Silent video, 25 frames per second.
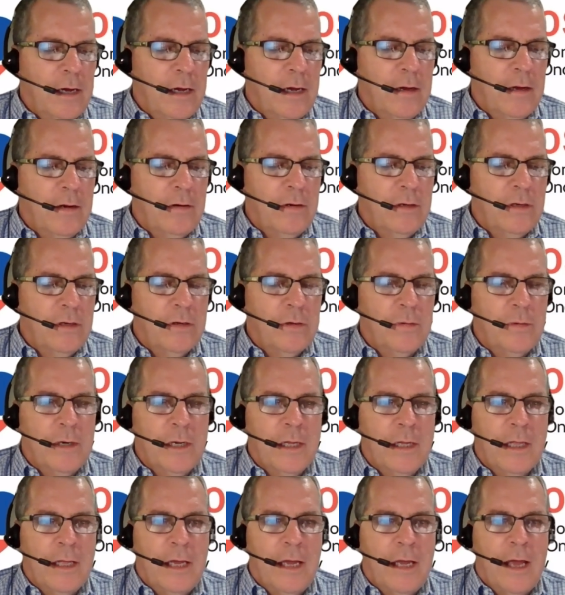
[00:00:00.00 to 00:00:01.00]
uh, is
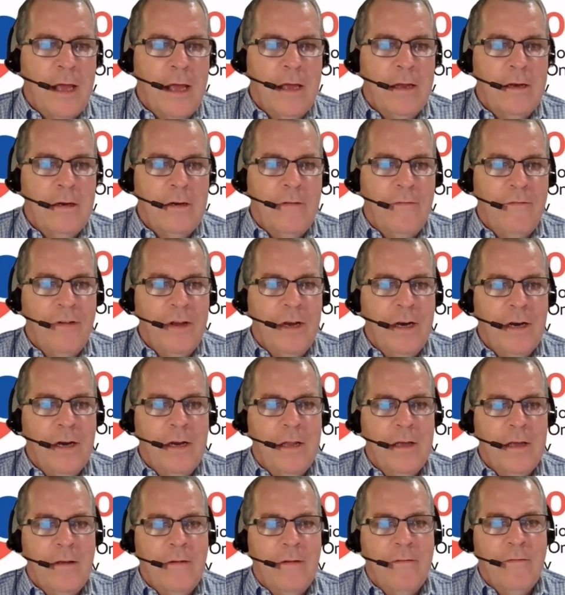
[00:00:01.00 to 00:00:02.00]
really a
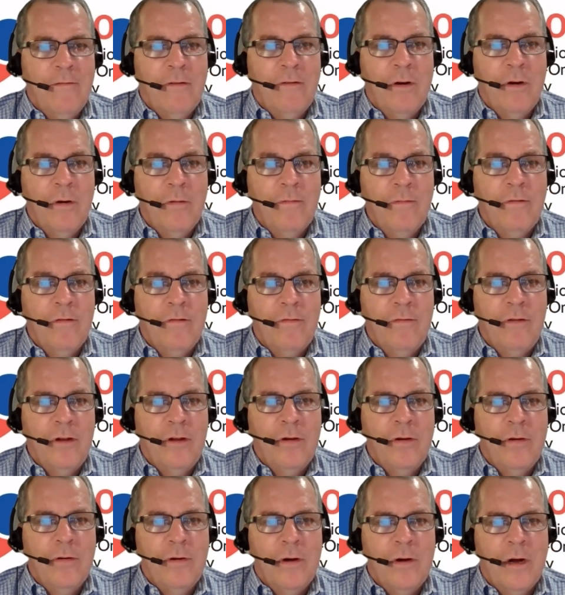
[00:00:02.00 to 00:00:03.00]
definitive
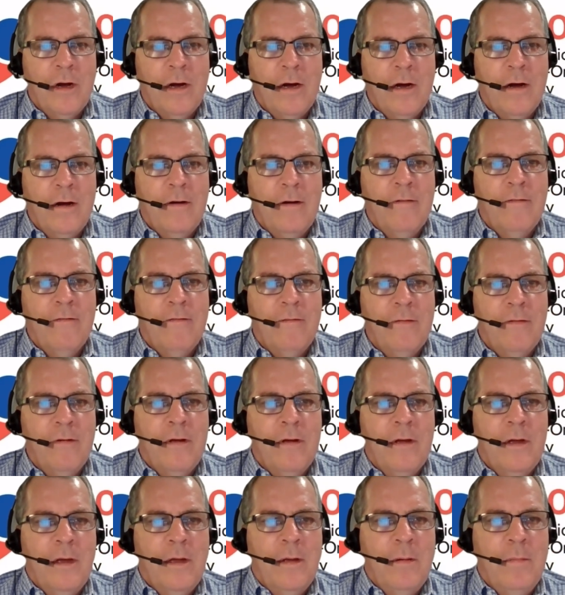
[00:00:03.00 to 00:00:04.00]
overview of
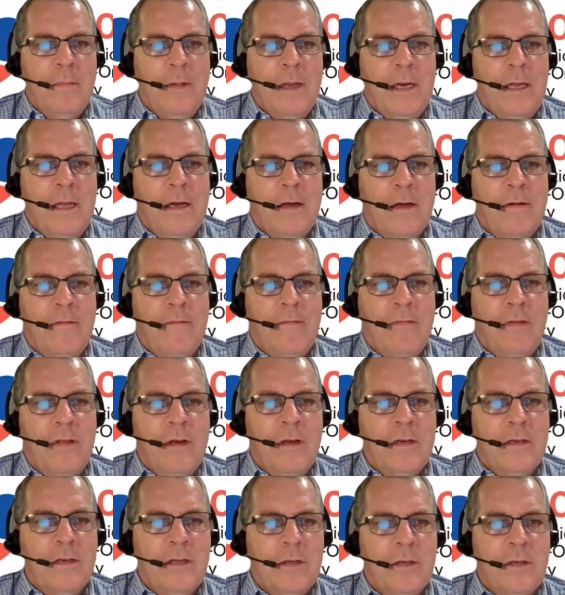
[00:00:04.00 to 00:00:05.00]
many of the